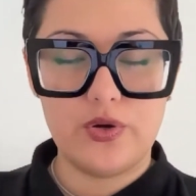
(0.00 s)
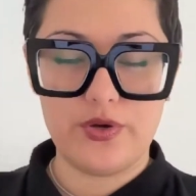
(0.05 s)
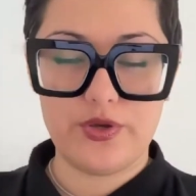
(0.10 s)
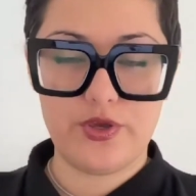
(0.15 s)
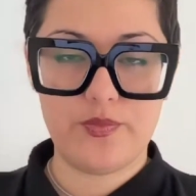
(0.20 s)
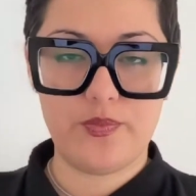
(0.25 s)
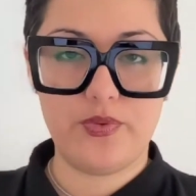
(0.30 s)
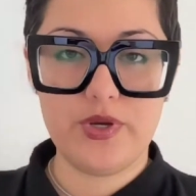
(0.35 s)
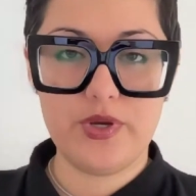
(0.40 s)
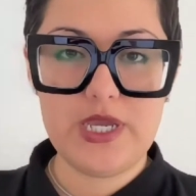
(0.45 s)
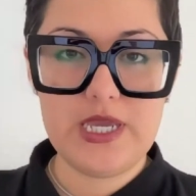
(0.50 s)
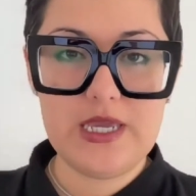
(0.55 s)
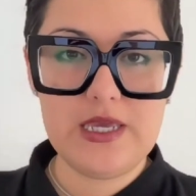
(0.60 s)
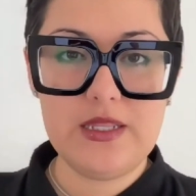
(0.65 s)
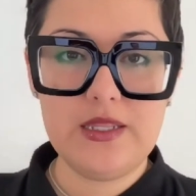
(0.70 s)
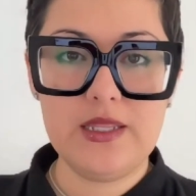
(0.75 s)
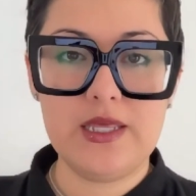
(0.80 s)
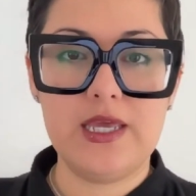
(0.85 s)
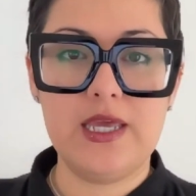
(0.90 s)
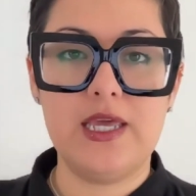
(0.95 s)
You
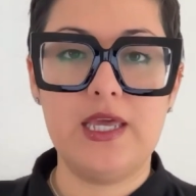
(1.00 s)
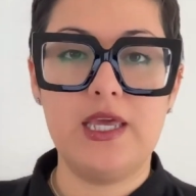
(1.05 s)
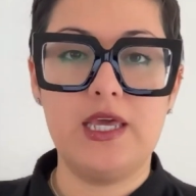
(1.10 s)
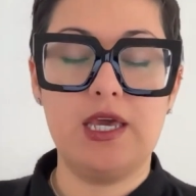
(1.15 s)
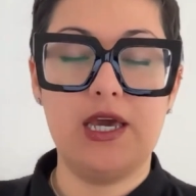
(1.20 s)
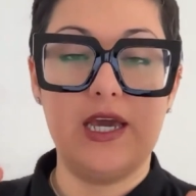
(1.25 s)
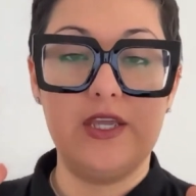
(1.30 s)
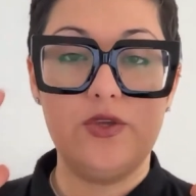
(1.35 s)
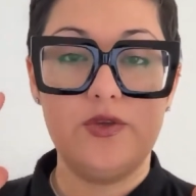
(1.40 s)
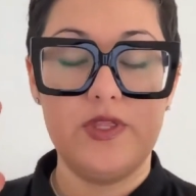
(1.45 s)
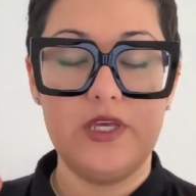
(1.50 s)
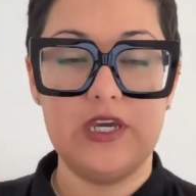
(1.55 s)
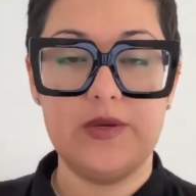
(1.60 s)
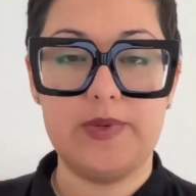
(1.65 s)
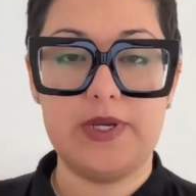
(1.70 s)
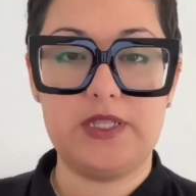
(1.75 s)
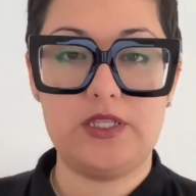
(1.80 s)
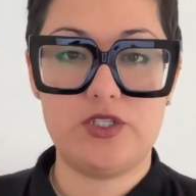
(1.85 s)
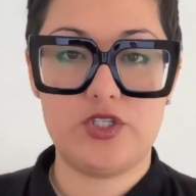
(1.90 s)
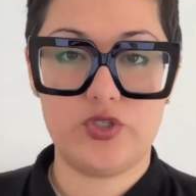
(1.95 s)
breathe and you think
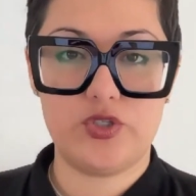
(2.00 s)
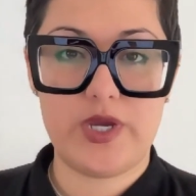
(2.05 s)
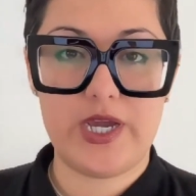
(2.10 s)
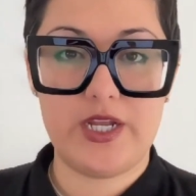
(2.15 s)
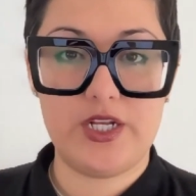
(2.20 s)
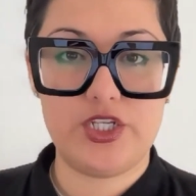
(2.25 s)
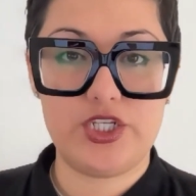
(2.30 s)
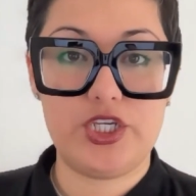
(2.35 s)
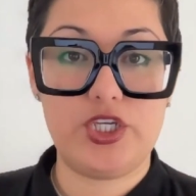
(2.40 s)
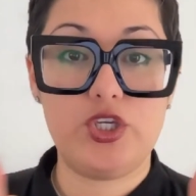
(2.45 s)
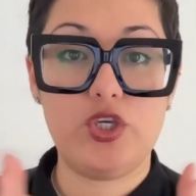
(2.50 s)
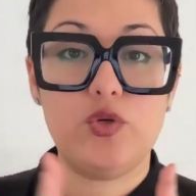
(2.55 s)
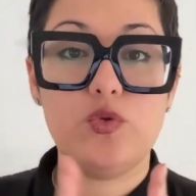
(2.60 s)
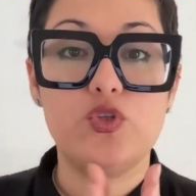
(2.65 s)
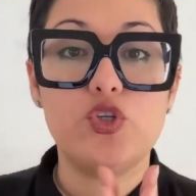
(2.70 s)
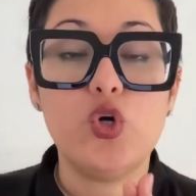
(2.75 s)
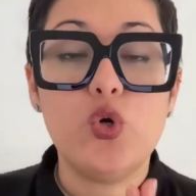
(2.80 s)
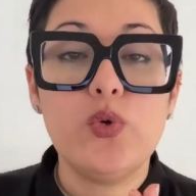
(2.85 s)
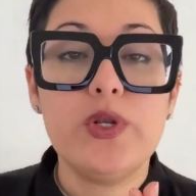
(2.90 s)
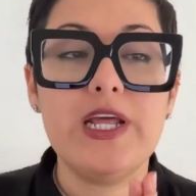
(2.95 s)
about the strategy. You
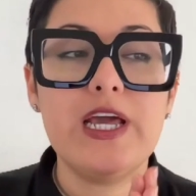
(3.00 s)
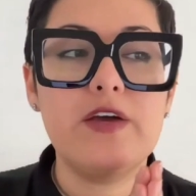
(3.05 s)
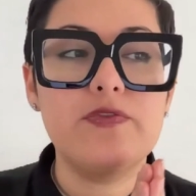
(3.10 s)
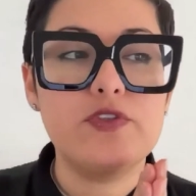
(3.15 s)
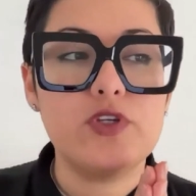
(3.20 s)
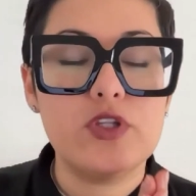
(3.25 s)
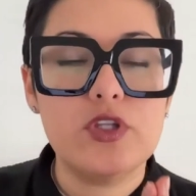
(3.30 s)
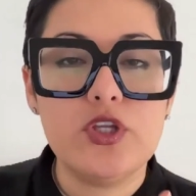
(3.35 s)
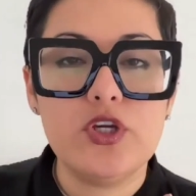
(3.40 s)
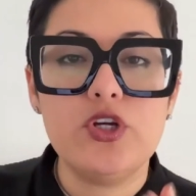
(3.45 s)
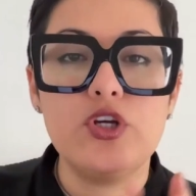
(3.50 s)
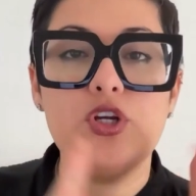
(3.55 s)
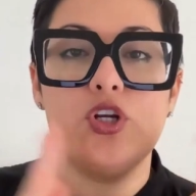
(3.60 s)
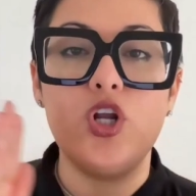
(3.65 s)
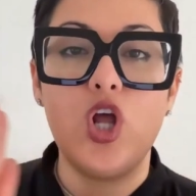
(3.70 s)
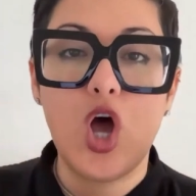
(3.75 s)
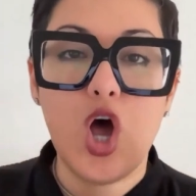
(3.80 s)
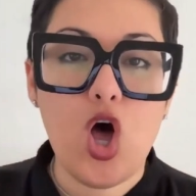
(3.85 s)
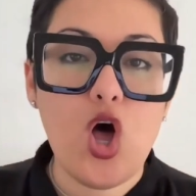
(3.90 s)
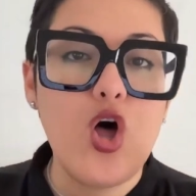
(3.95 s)
don't have to learn
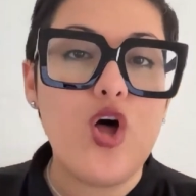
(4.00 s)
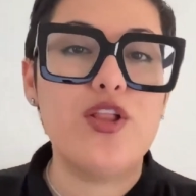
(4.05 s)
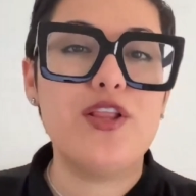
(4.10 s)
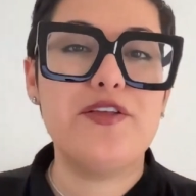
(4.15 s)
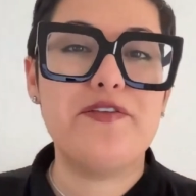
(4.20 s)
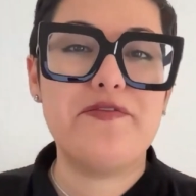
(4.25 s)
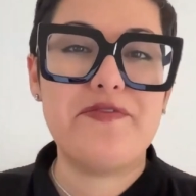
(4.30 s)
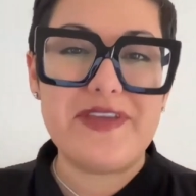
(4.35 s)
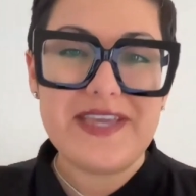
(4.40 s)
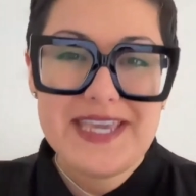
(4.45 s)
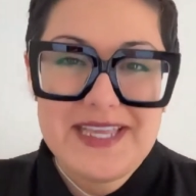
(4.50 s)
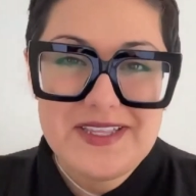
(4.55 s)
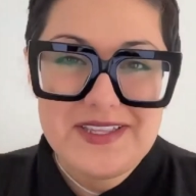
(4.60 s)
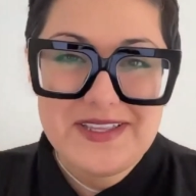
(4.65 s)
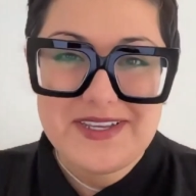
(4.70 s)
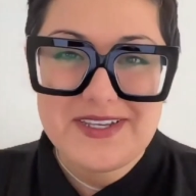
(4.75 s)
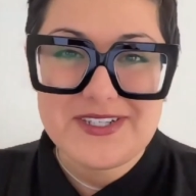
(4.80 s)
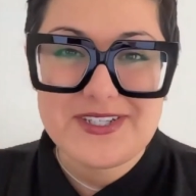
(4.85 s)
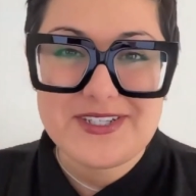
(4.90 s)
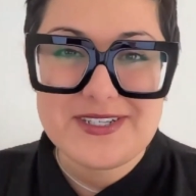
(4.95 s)
all of
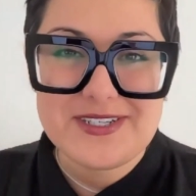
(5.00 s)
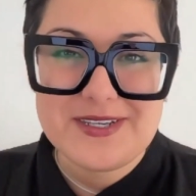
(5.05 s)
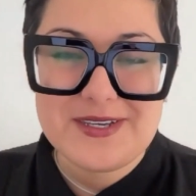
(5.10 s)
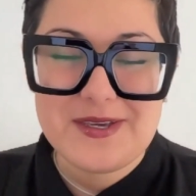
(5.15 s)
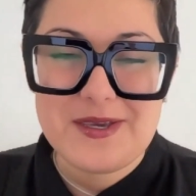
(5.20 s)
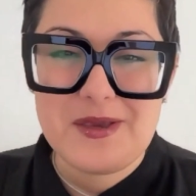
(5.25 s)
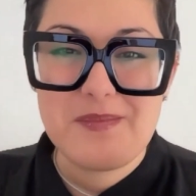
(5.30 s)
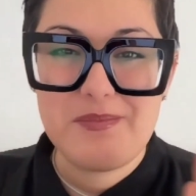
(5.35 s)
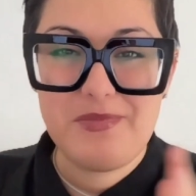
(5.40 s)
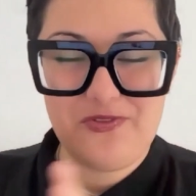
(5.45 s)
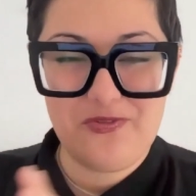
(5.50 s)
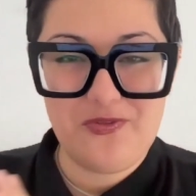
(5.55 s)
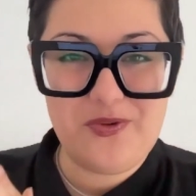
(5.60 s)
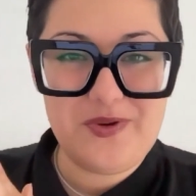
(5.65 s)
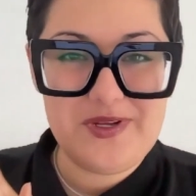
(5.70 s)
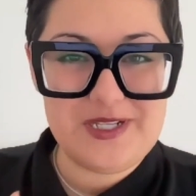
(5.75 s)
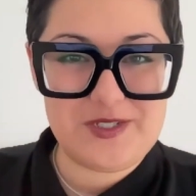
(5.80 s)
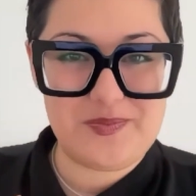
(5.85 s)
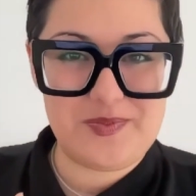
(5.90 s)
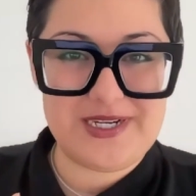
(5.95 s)
English
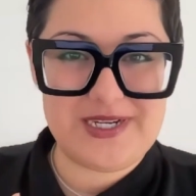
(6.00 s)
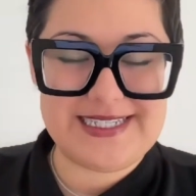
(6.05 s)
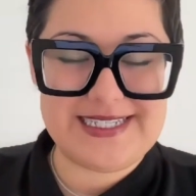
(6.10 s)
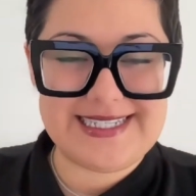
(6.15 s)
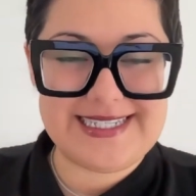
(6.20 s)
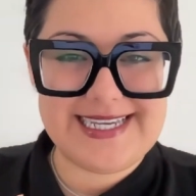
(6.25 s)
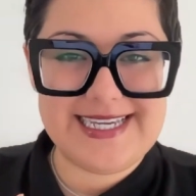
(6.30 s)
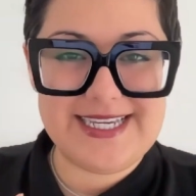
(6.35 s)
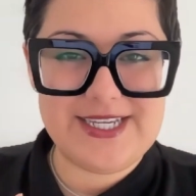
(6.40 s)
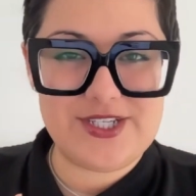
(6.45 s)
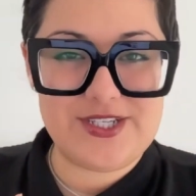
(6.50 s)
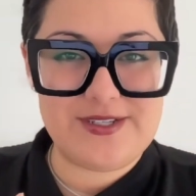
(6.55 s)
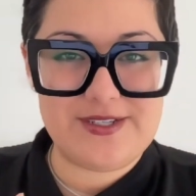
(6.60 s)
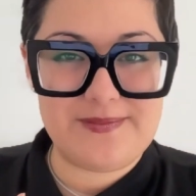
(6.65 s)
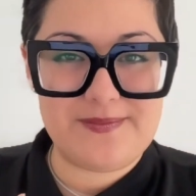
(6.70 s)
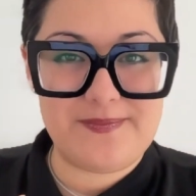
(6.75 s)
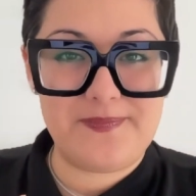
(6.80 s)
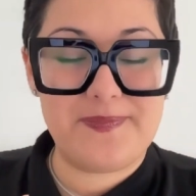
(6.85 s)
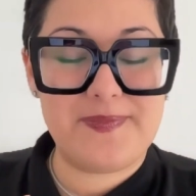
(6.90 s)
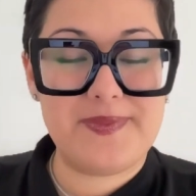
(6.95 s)
before this presentation.